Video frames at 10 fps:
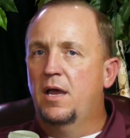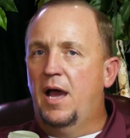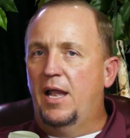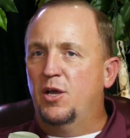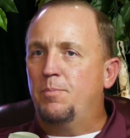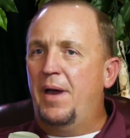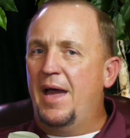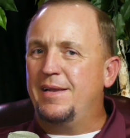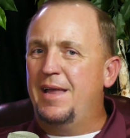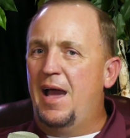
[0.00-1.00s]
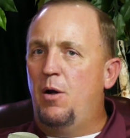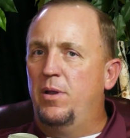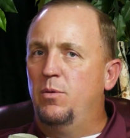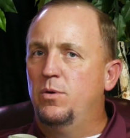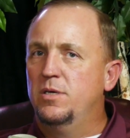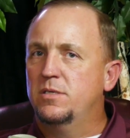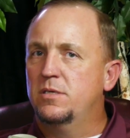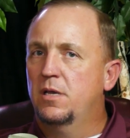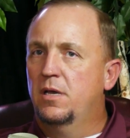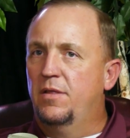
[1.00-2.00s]
I look back now, and
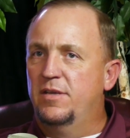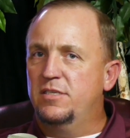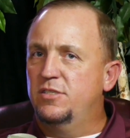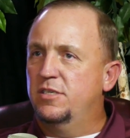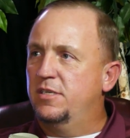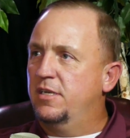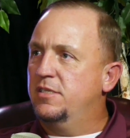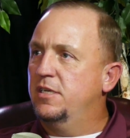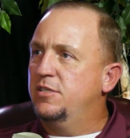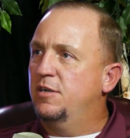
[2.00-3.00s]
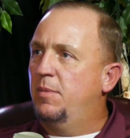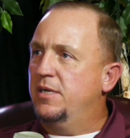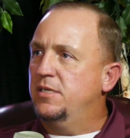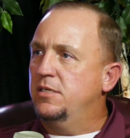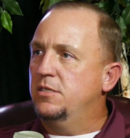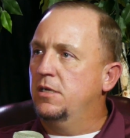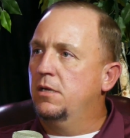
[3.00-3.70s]
this is just an extension of my teaching.